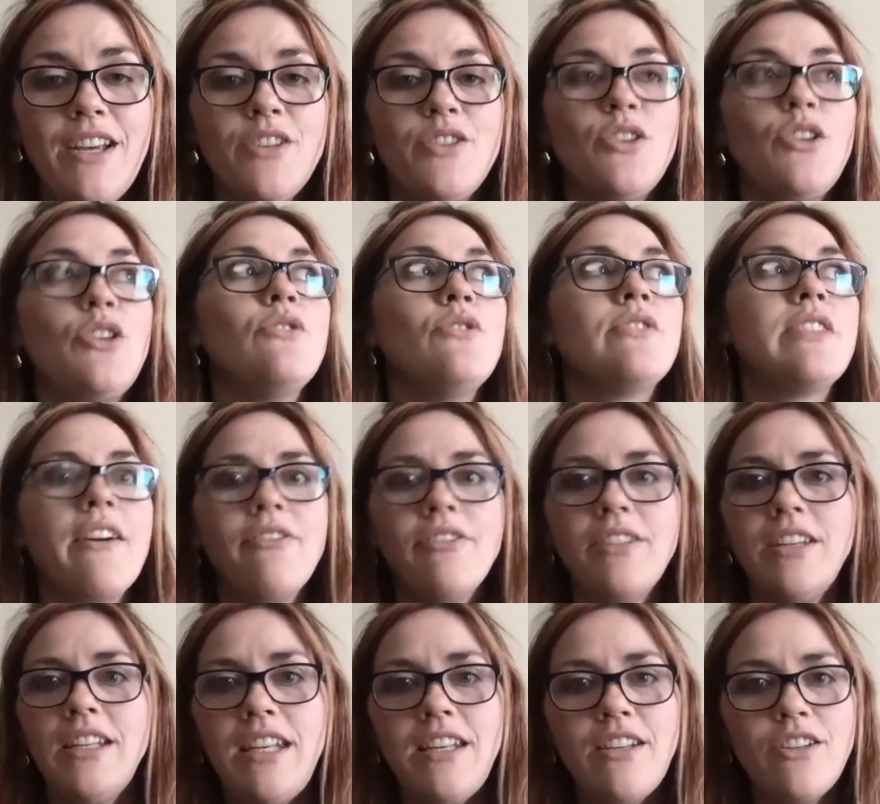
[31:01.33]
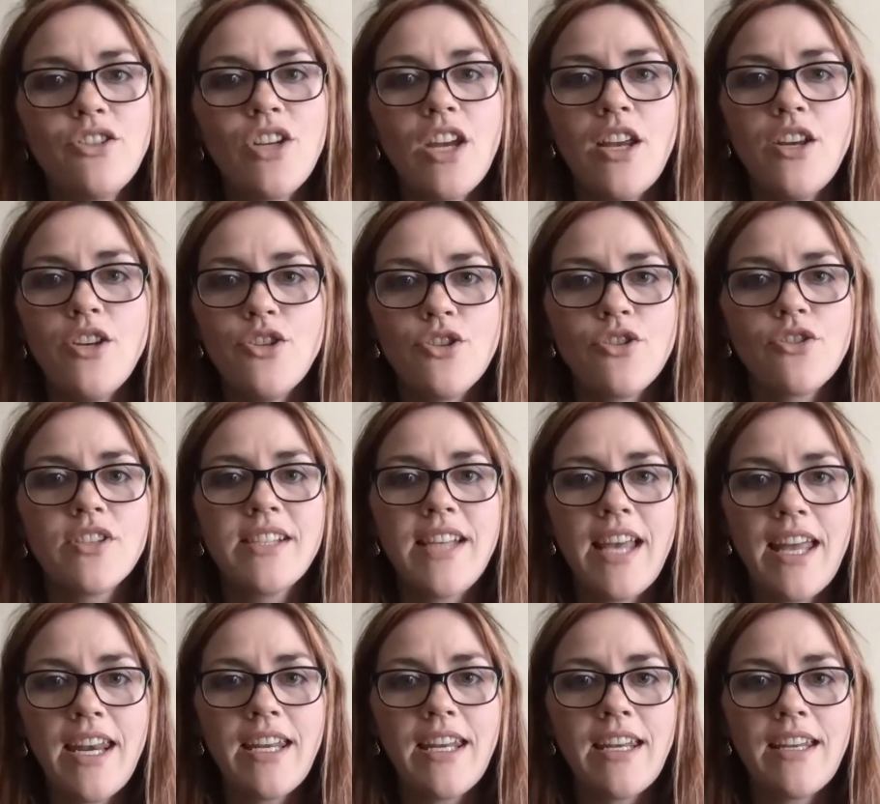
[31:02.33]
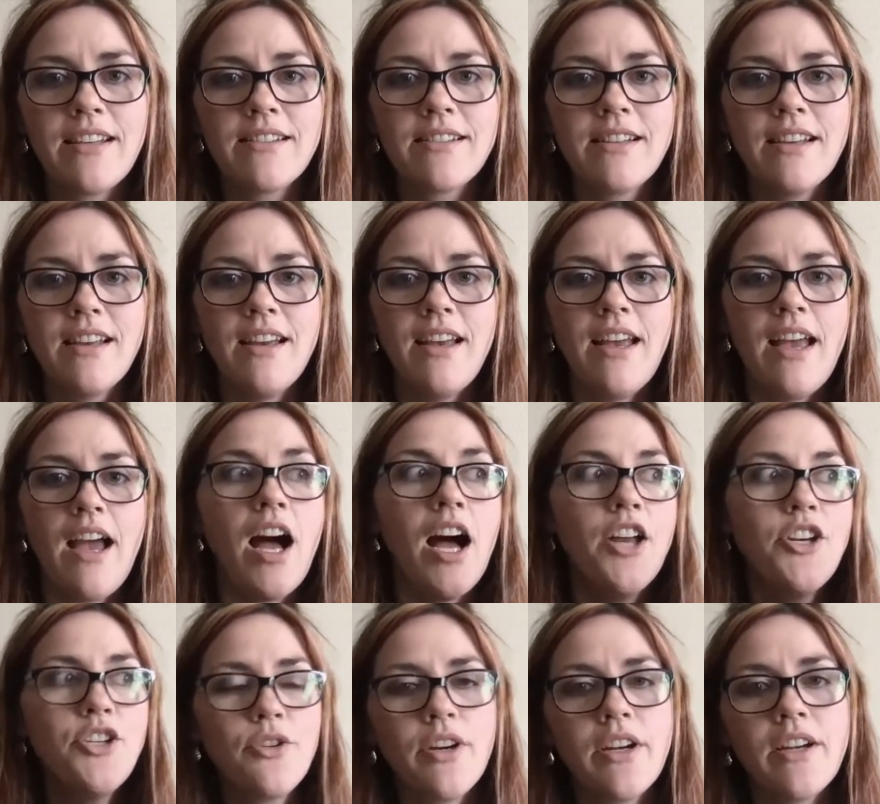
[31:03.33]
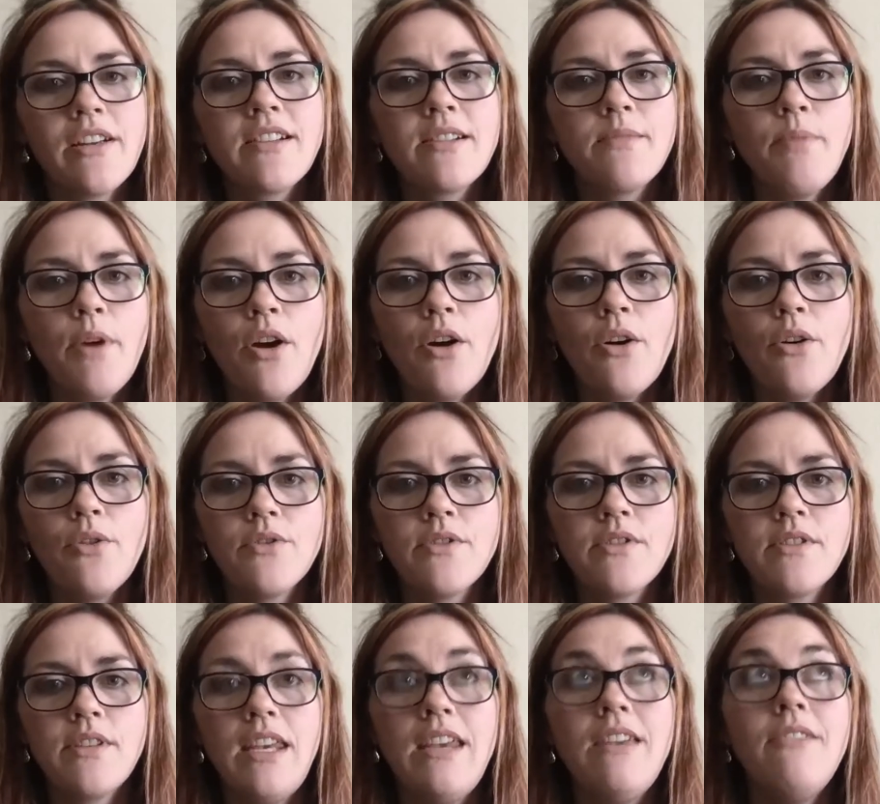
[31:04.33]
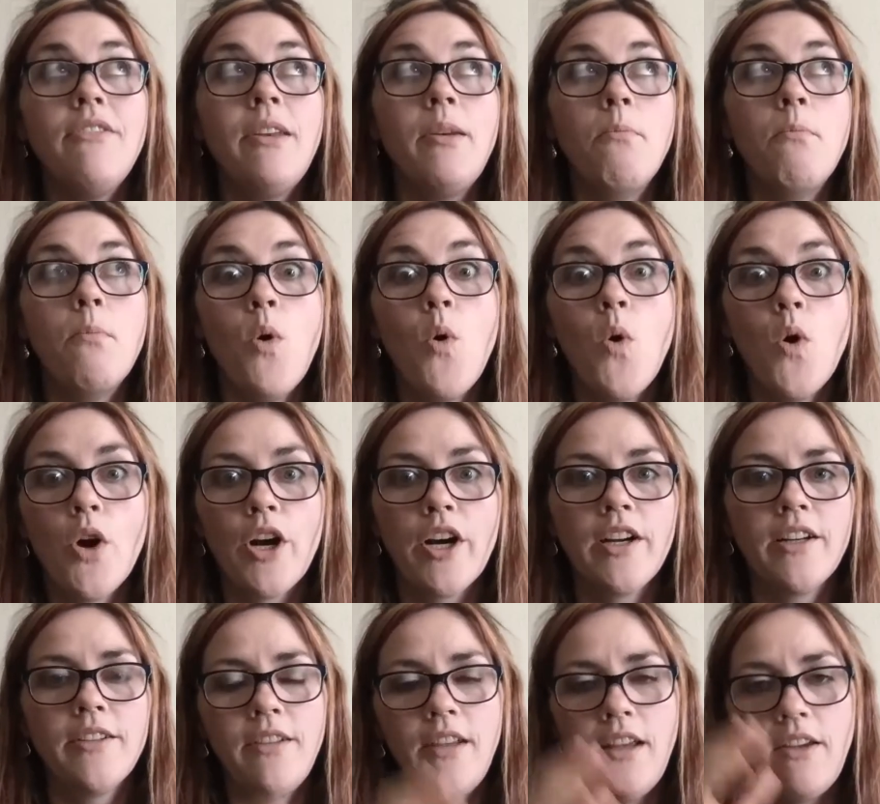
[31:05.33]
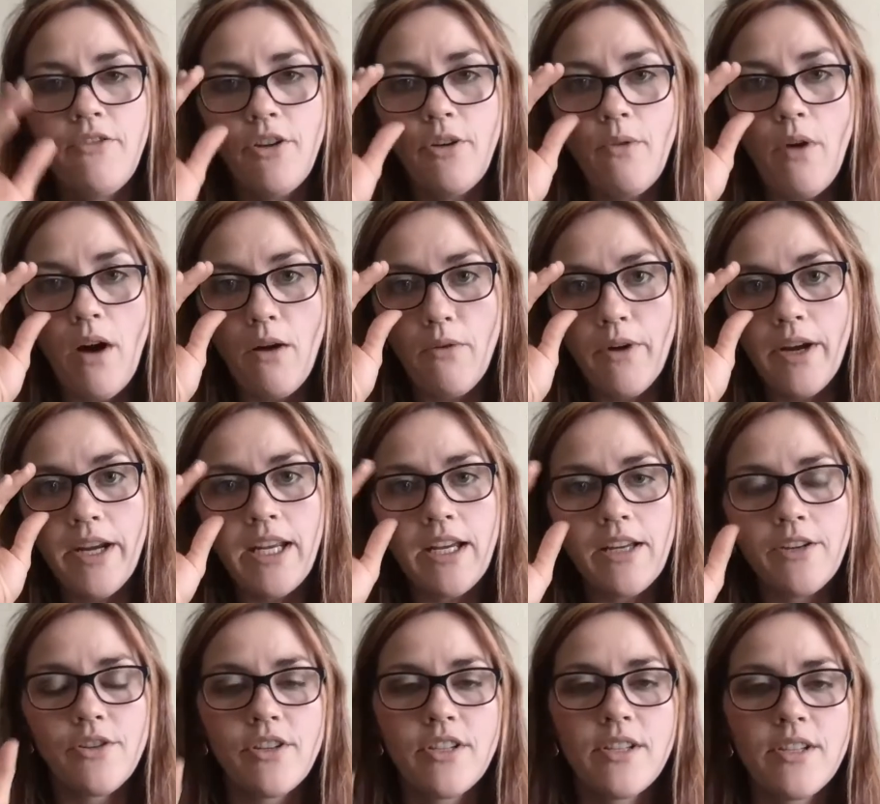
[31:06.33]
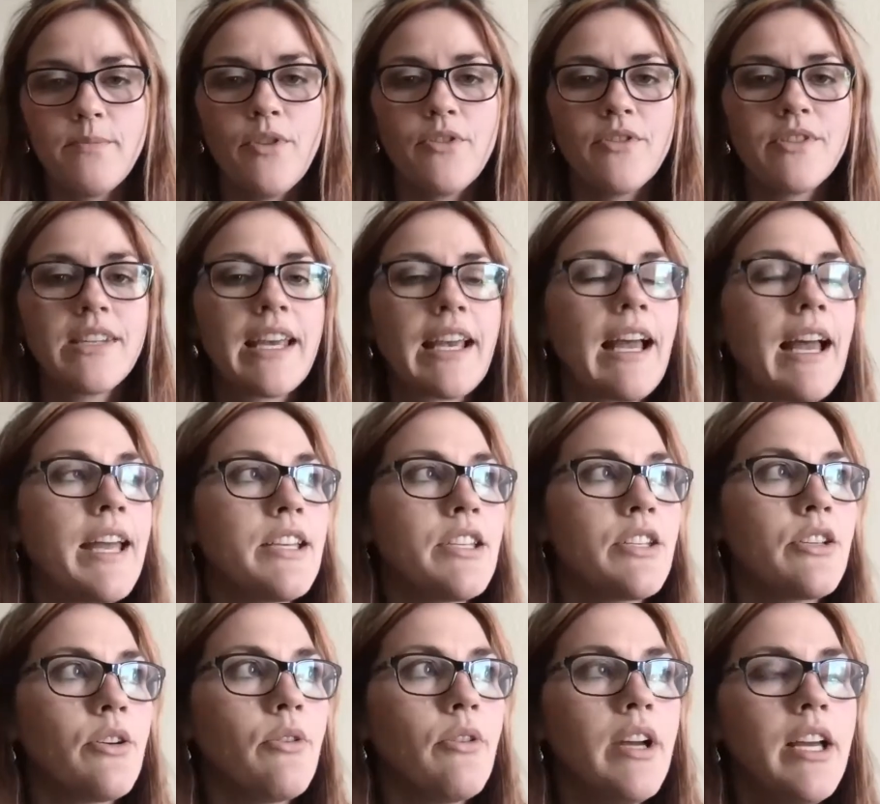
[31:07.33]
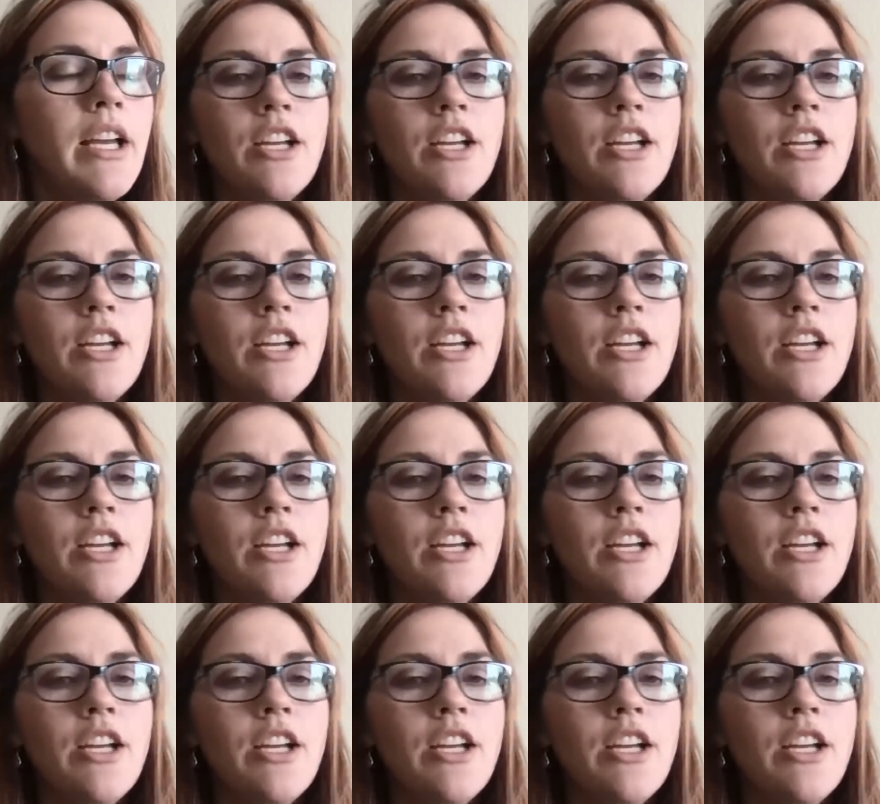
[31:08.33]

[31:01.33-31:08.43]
you definitely need to change your settings underexposed even more if you already underexposed like I do,